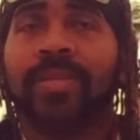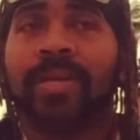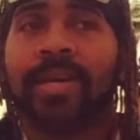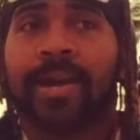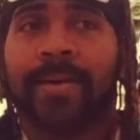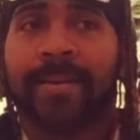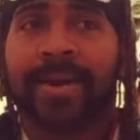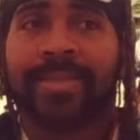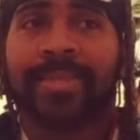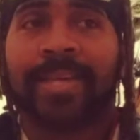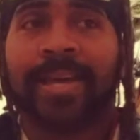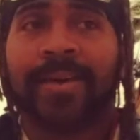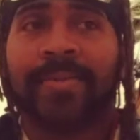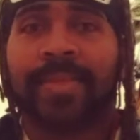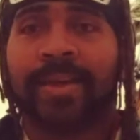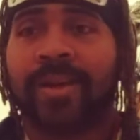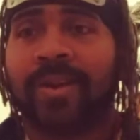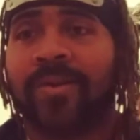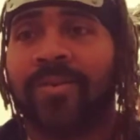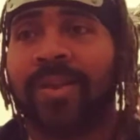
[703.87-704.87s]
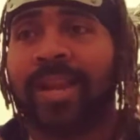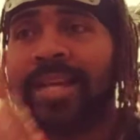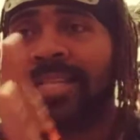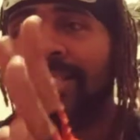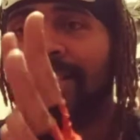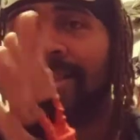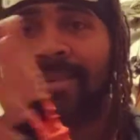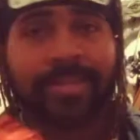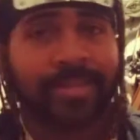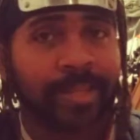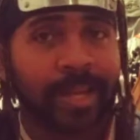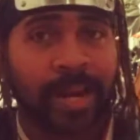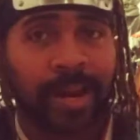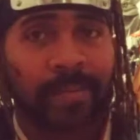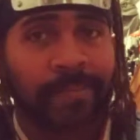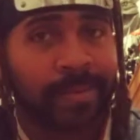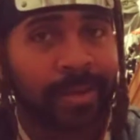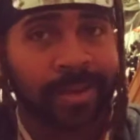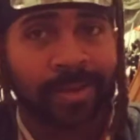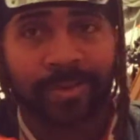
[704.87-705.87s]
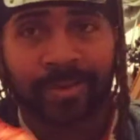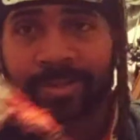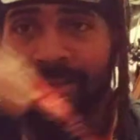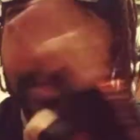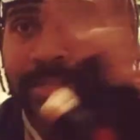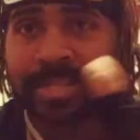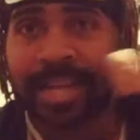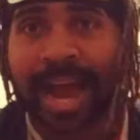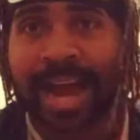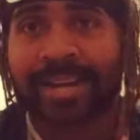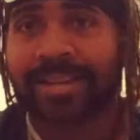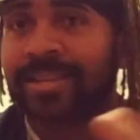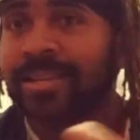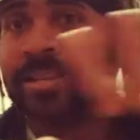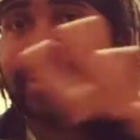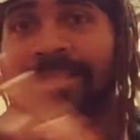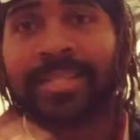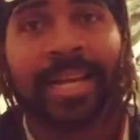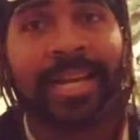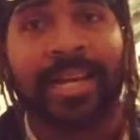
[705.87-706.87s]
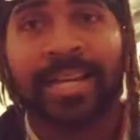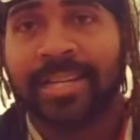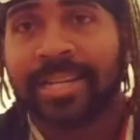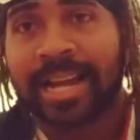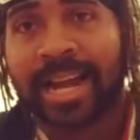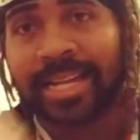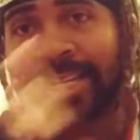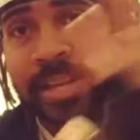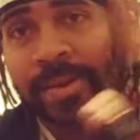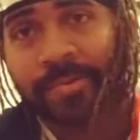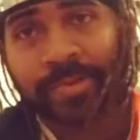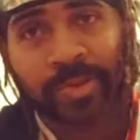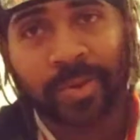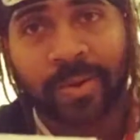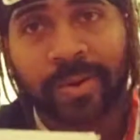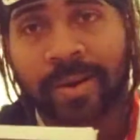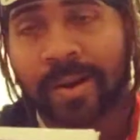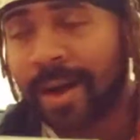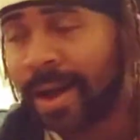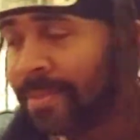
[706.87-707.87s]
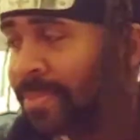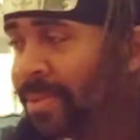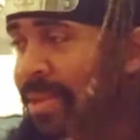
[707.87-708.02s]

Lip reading: about them. They're going, like, seeing therapy, going to the doctors, kind of see what's going on.